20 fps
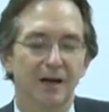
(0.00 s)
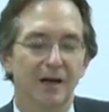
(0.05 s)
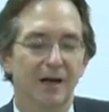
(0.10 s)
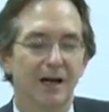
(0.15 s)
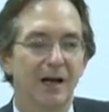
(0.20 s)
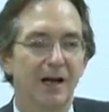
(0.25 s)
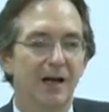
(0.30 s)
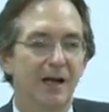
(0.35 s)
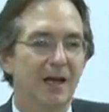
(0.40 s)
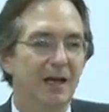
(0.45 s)

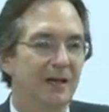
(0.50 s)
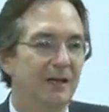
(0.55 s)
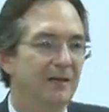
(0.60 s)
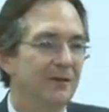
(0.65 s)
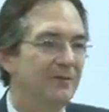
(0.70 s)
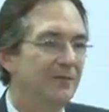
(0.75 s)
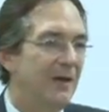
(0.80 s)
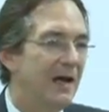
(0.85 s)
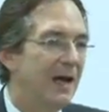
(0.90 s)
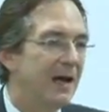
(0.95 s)
Uh, and
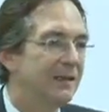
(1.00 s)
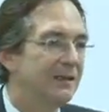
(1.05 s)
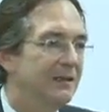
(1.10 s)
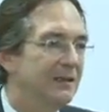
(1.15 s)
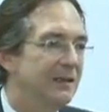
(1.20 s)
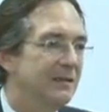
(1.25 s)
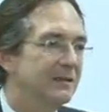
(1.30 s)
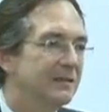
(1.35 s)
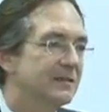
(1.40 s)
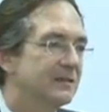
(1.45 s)
in fact,
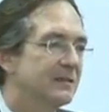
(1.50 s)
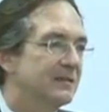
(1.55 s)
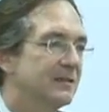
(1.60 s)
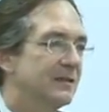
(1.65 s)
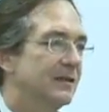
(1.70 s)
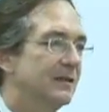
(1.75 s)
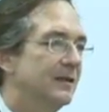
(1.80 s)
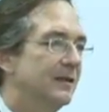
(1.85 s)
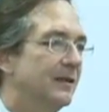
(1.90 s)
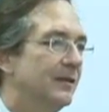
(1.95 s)
it's
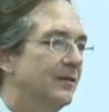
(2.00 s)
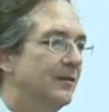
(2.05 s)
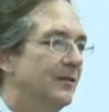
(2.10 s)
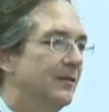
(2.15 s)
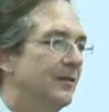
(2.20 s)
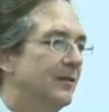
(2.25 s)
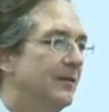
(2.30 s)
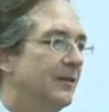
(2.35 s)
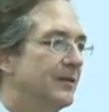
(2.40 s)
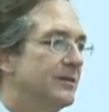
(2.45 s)

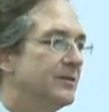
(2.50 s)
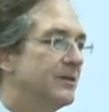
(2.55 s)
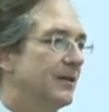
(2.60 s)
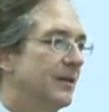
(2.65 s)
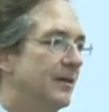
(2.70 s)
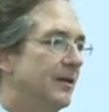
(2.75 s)
the,